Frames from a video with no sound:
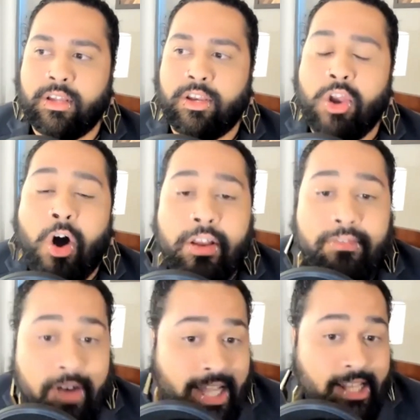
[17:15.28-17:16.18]

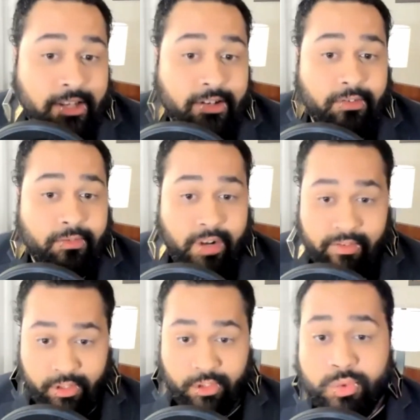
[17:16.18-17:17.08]
nonviolent
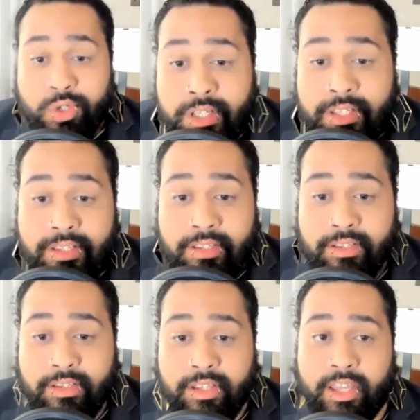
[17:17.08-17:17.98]
revolution
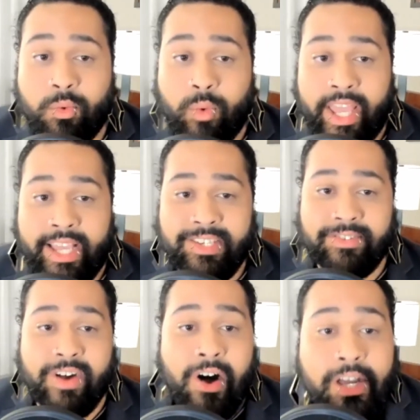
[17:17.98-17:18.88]
in ways of
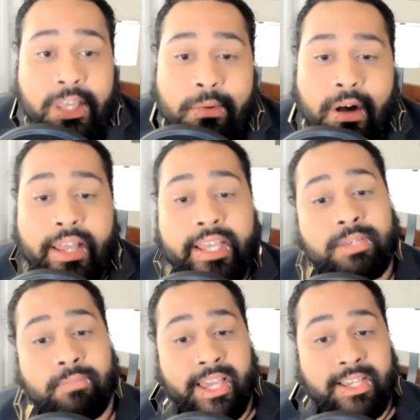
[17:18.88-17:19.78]
occupying
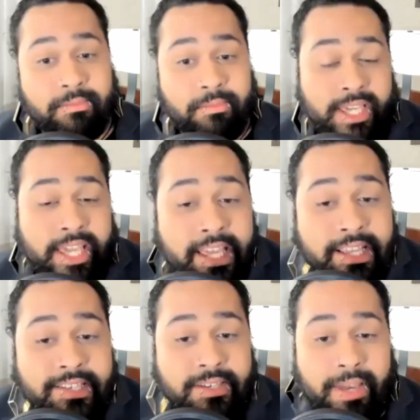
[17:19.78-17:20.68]
space, being
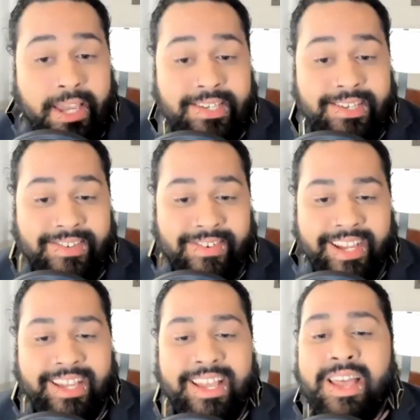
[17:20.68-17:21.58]
in spaces,
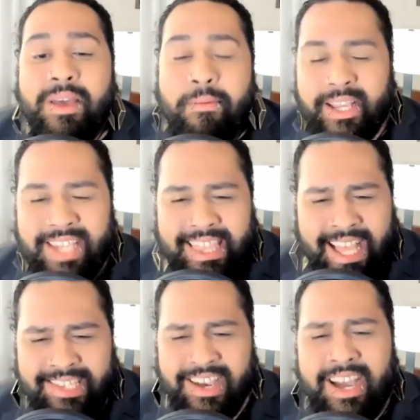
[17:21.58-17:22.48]
right? Because at
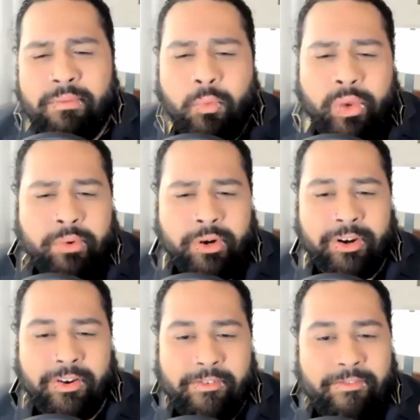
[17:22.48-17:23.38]
that time, we
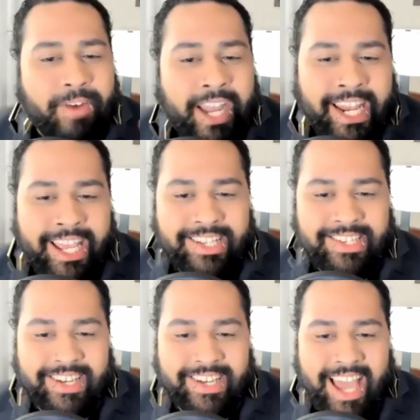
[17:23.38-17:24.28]
were fighting
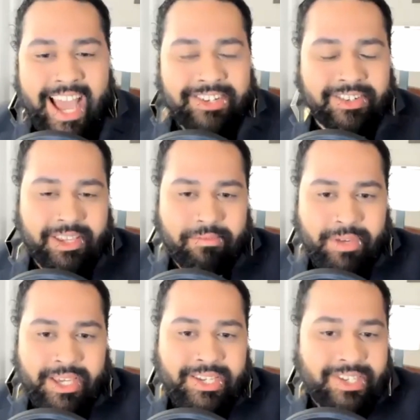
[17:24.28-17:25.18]
to actually
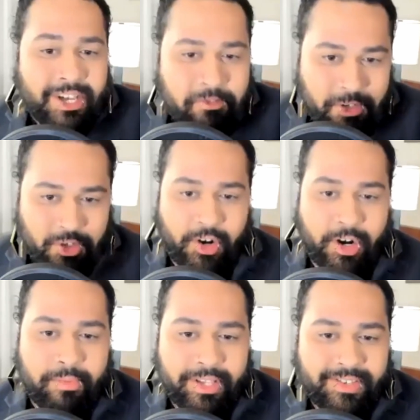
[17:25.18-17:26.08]
be
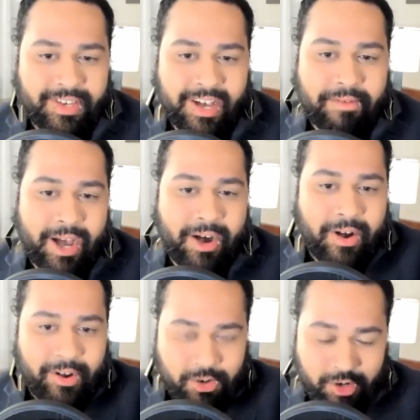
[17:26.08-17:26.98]
self-determined
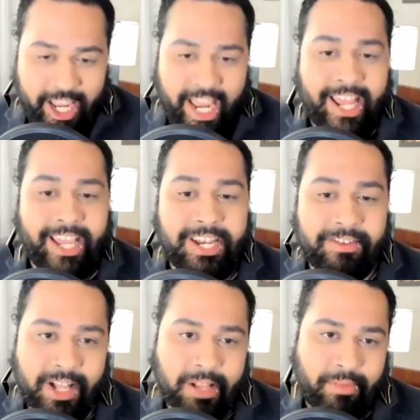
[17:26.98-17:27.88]
about creating and
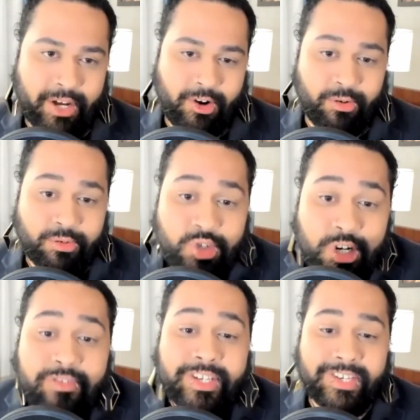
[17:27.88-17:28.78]
developing our own
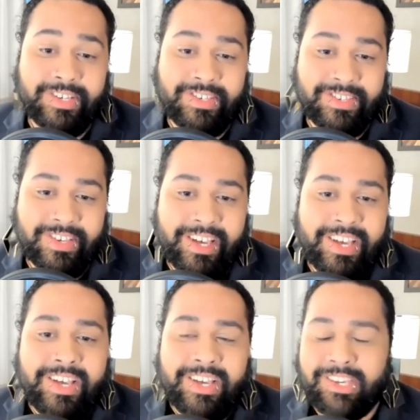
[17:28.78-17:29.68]
services.
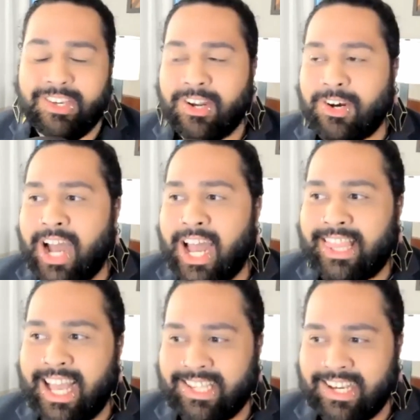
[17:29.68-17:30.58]
You know, at
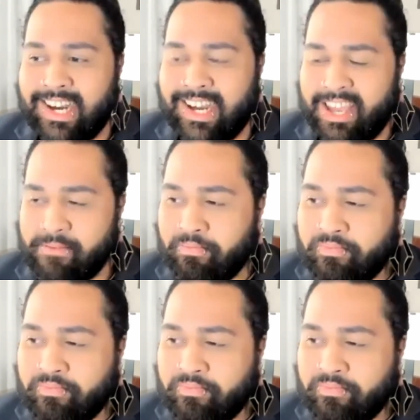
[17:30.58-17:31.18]
that time,